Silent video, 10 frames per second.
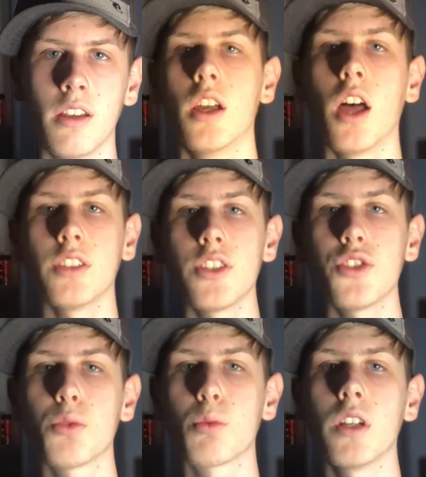Unless
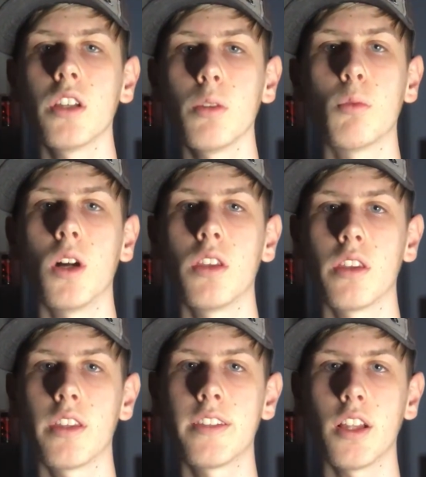you really want
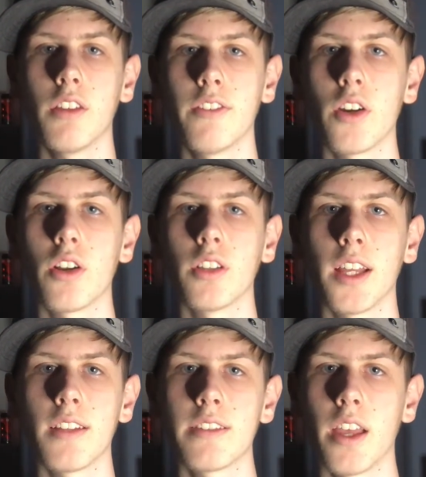the telephoto
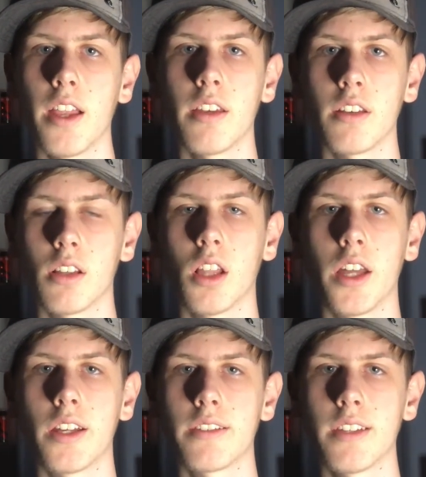lens and
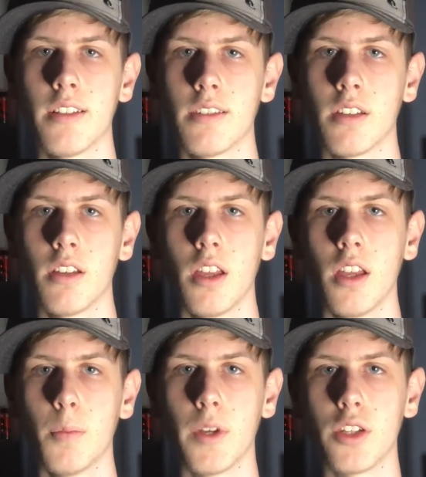LiDAR sensor,
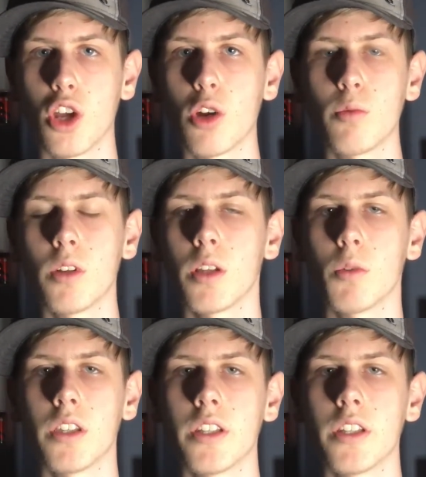but don't really want the